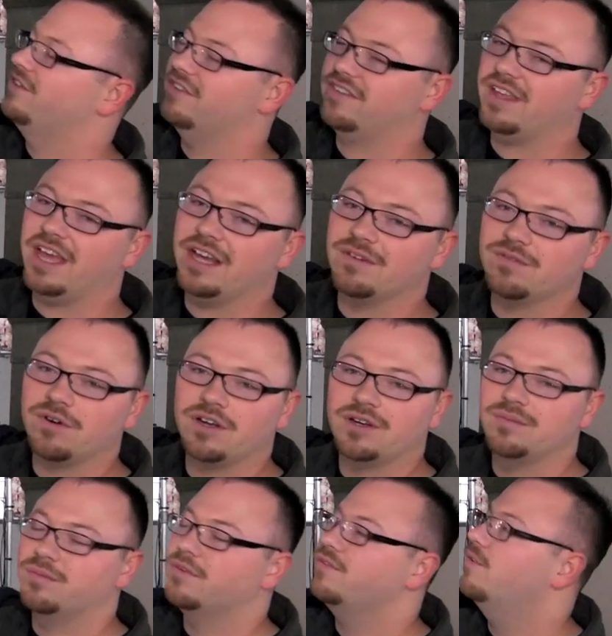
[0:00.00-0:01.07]
just had it
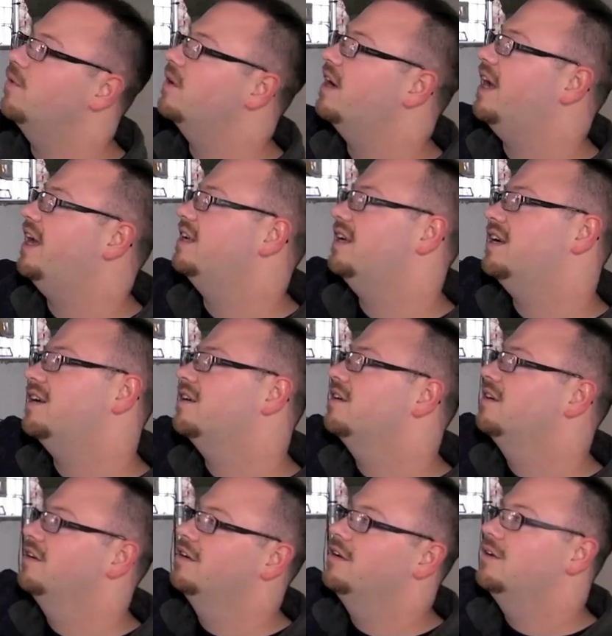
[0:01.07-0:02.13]
running beforehand here.
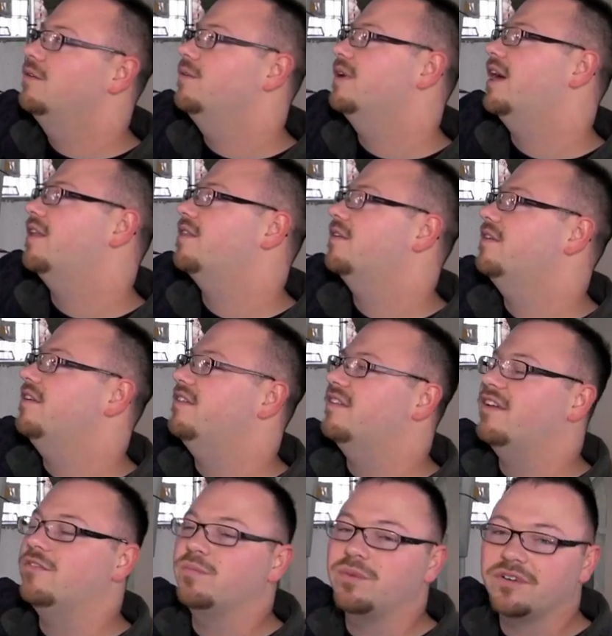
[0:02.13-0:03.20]
We got
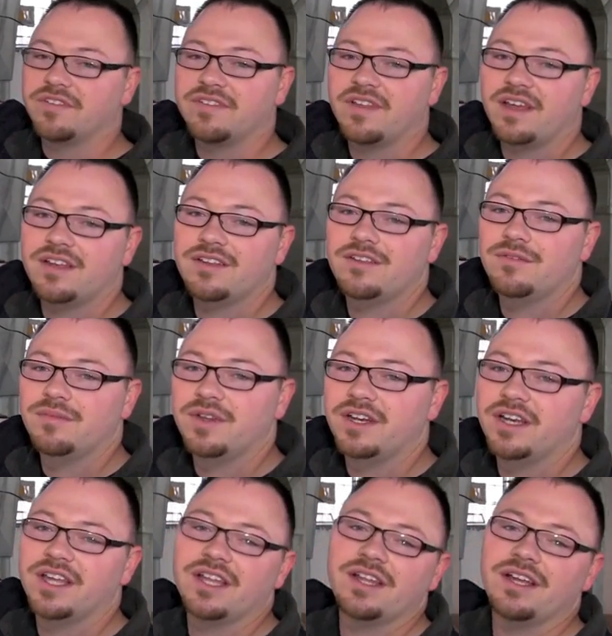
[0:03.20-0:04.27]
37%
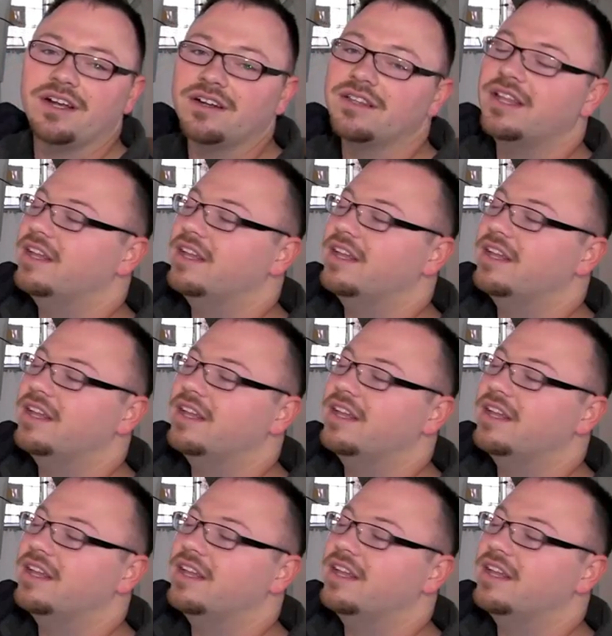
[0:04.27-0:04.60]
humidity in here, and